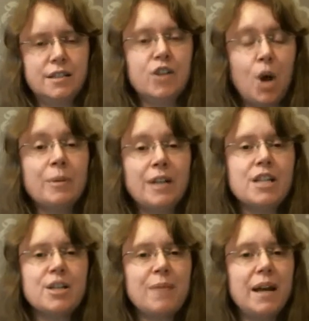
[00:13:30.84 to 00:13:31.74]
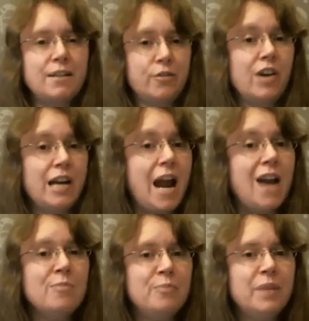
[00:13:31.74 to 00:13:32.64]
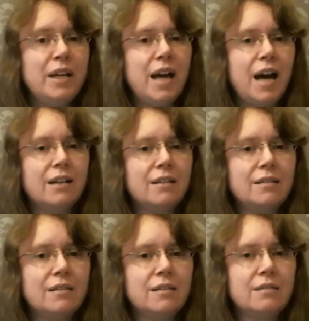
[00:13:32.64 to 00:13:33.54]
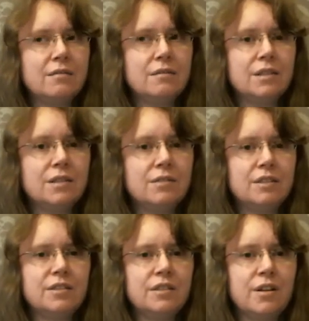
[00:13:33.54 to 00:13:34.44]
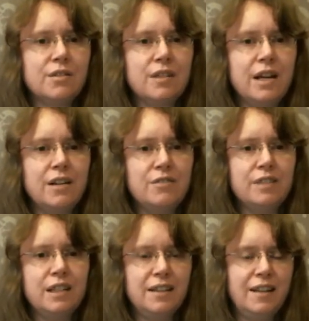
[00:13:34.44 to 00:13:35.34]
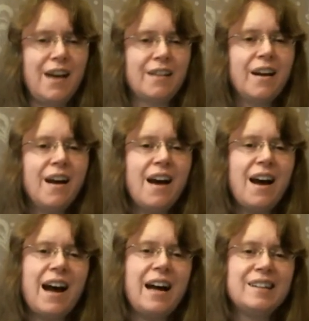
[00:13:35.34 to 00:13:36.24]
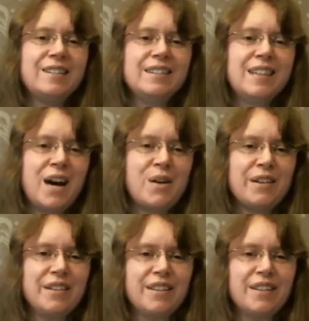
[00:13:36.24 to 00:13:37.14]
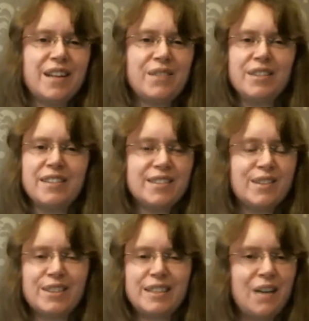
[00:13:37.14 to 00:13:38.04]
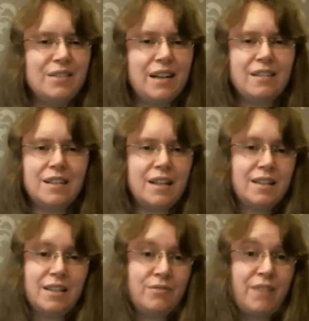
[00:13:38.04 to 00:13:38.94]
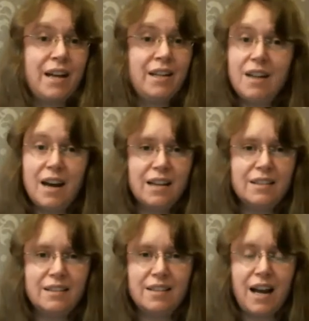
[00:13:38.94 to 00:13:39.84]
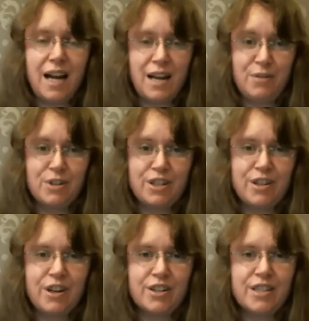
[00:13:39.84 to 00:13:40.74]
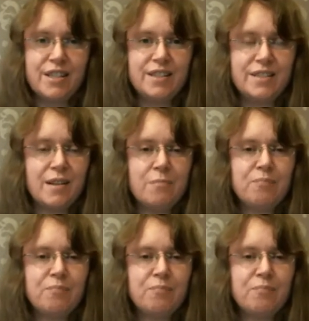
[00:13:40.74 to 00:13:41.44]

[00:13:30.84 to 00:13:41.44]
the comment that she made really helped me, and there was no ill feeling there. And now I think everything's sorted out, and it's fine, and I like watching her. She's